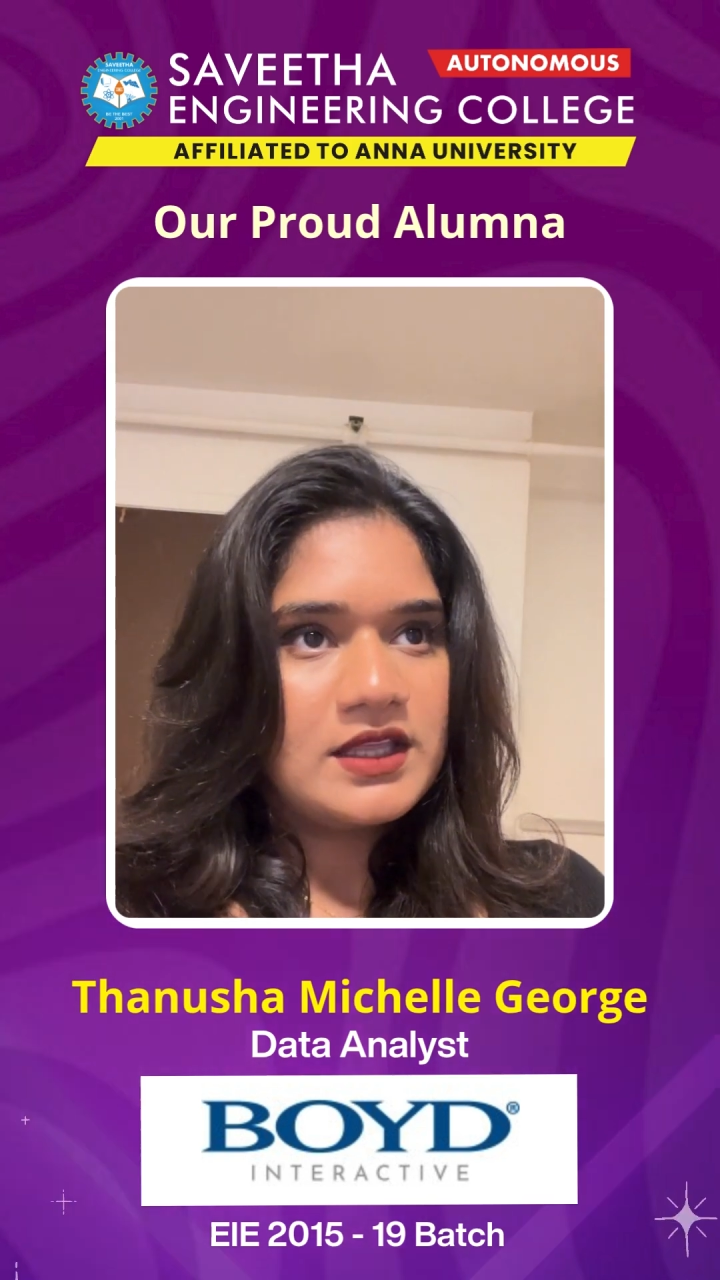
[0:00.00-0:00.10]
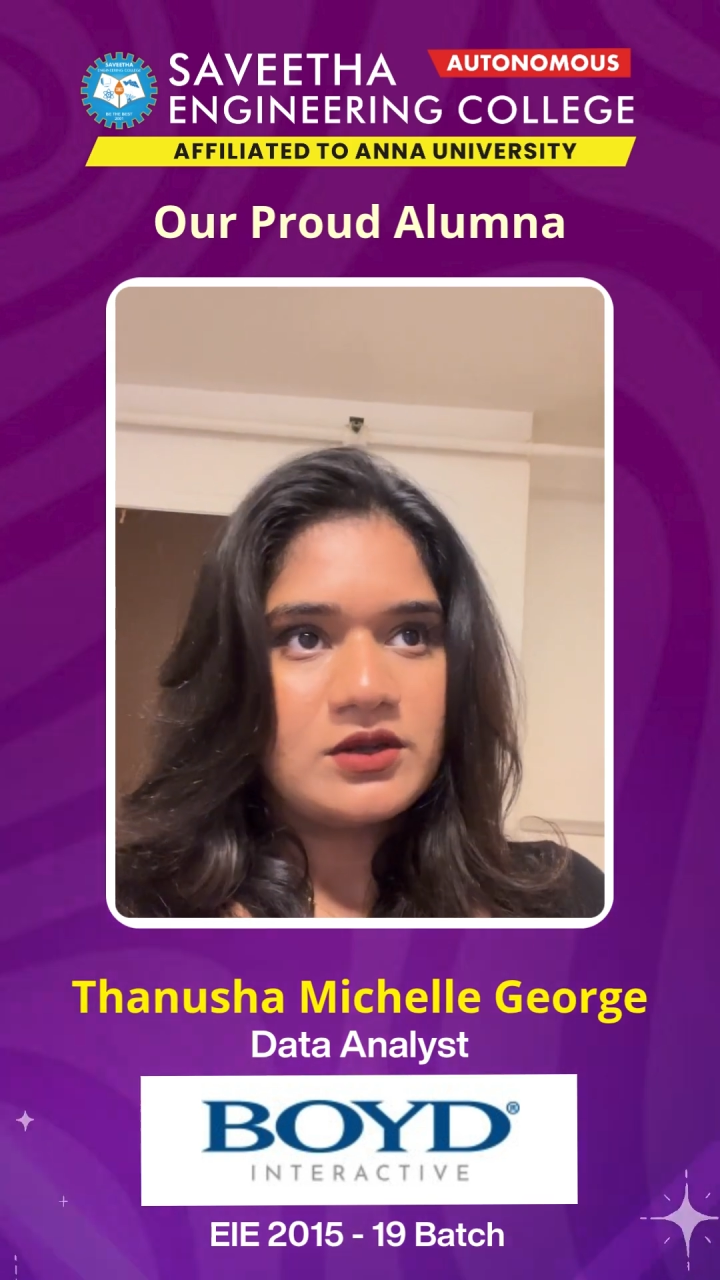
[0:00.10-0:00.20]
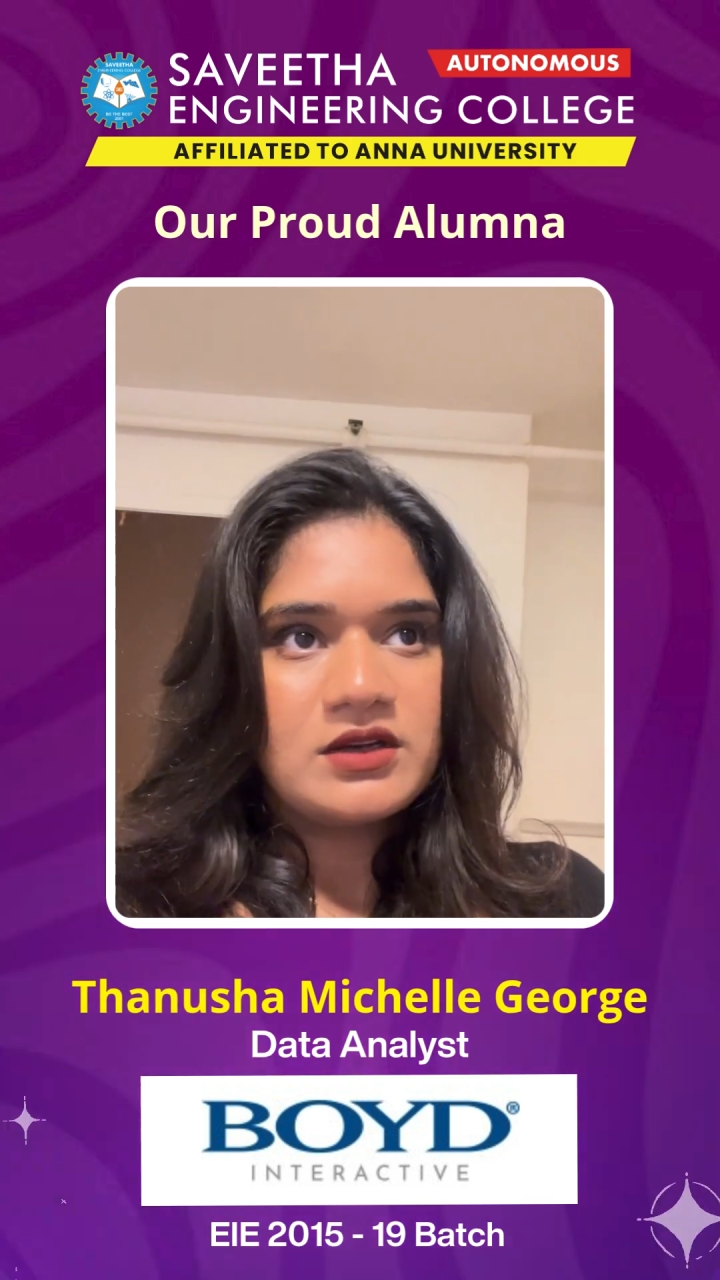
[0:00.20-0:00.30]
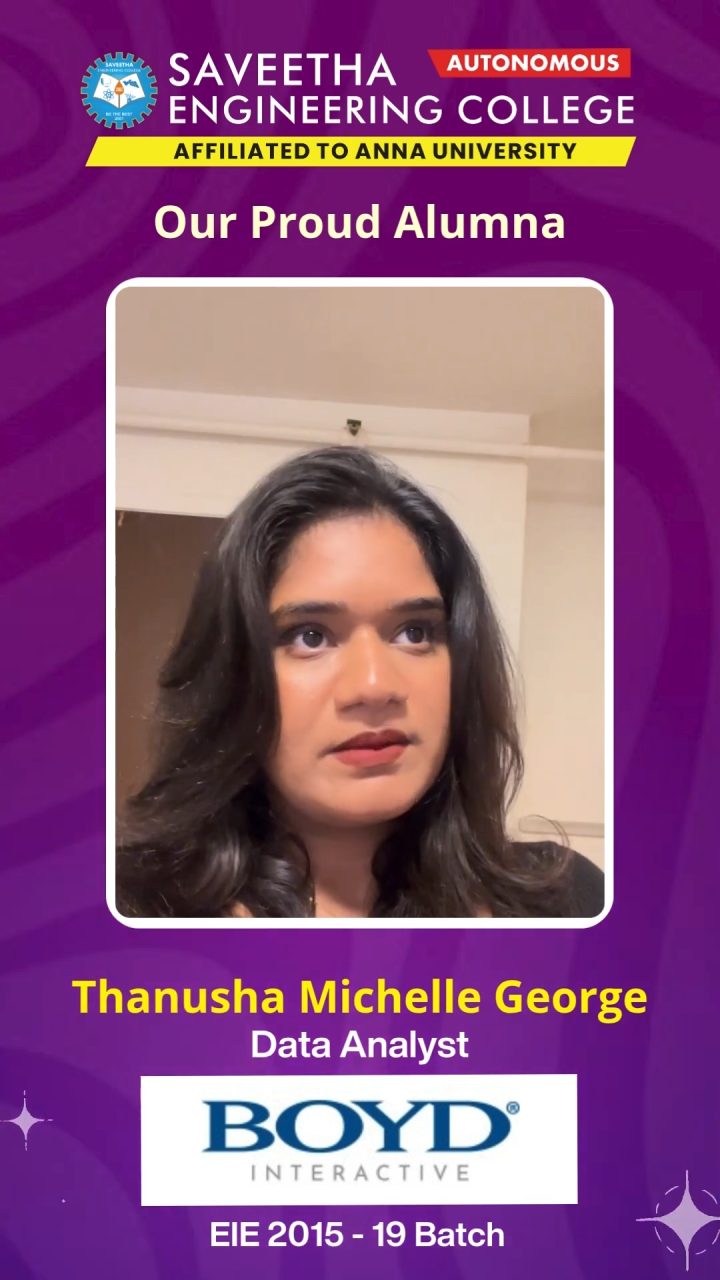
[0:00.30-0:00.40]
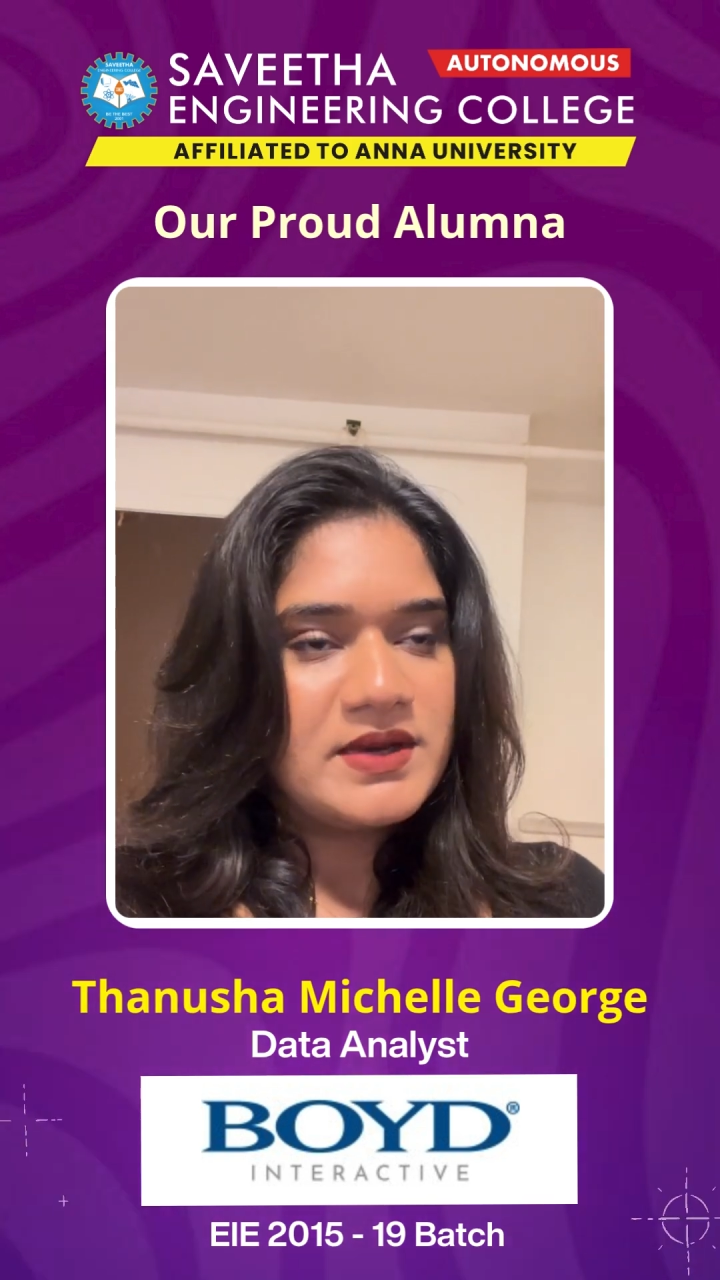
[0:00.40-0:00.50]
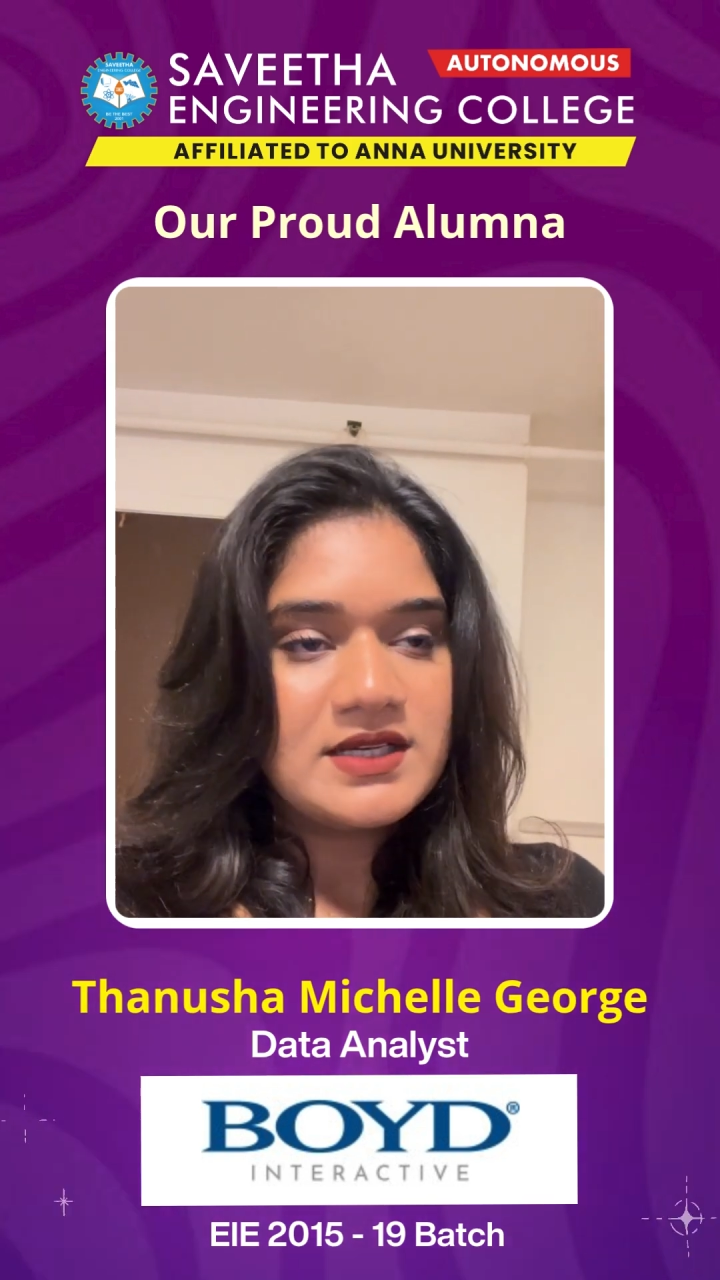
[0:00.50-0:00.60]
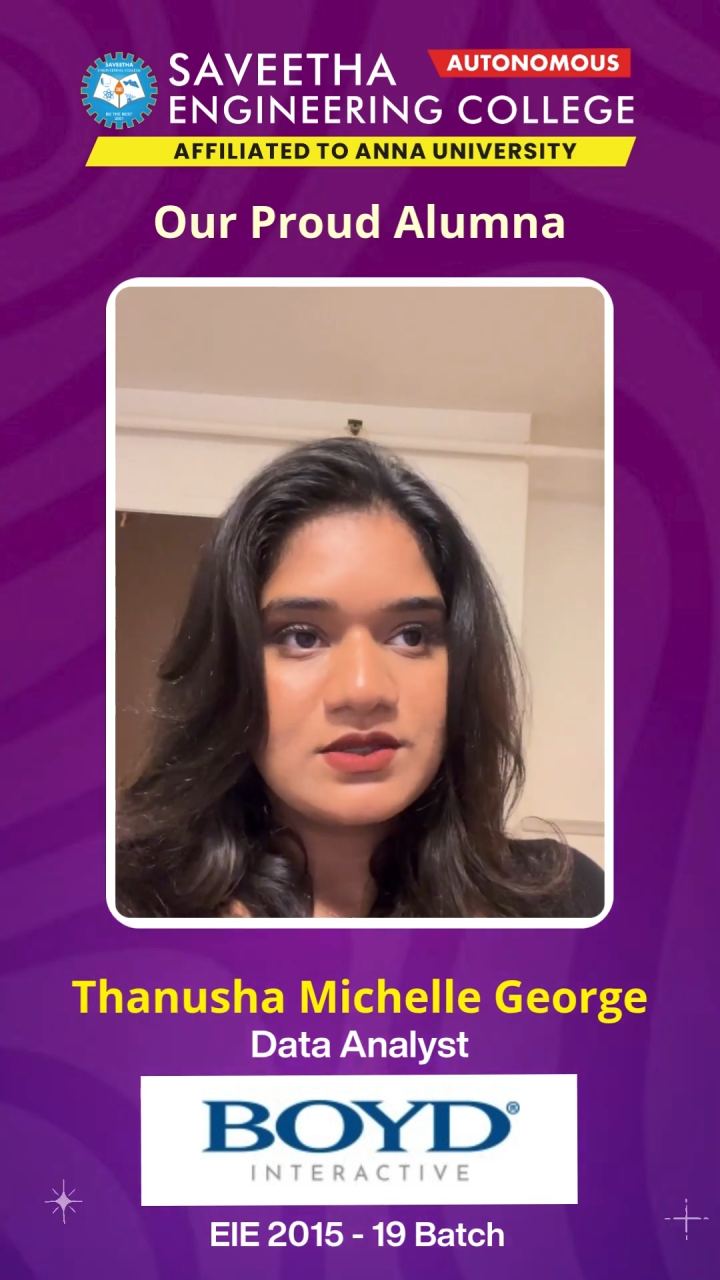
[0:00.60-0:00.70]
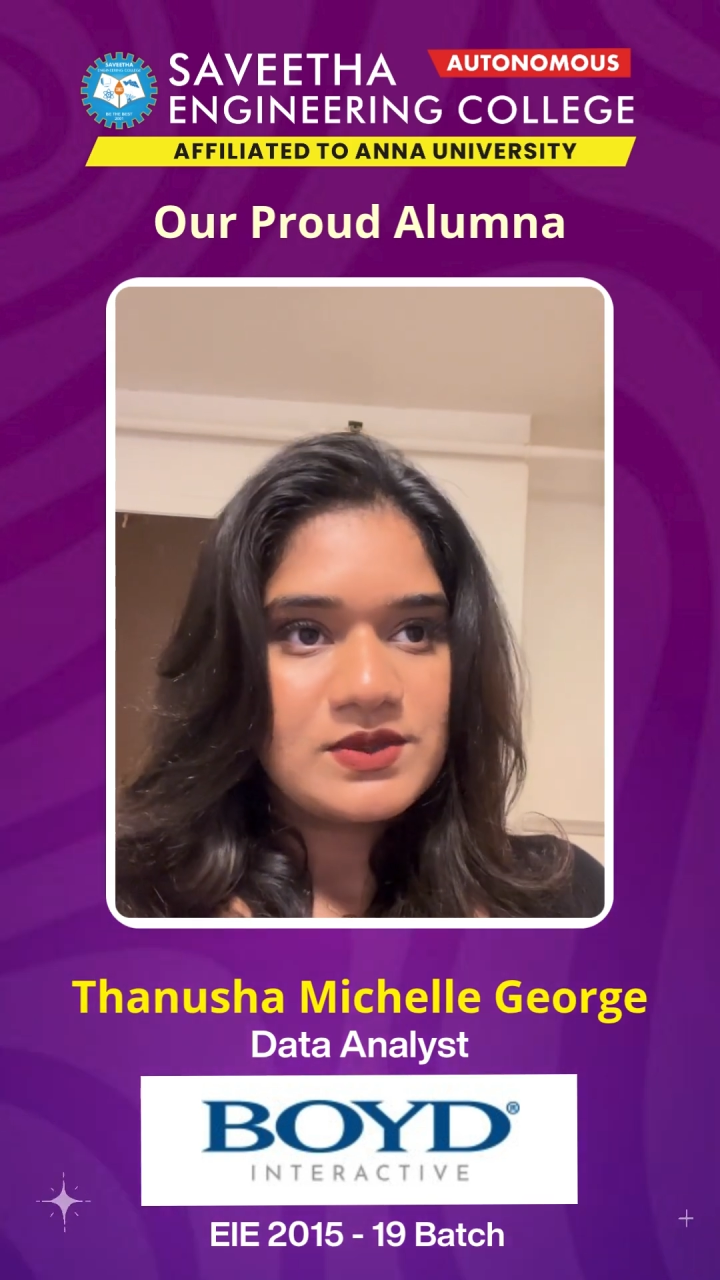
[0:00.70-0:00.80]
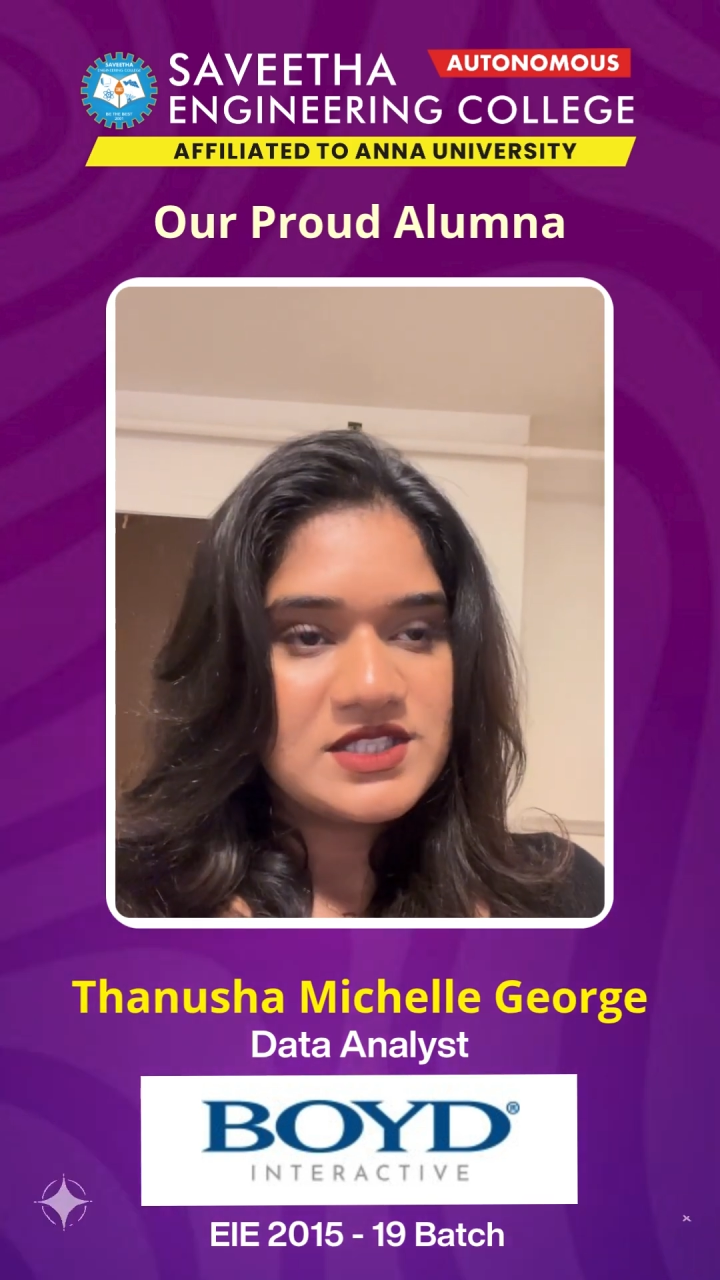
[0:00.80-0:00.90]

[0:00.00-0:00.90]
I thought I might as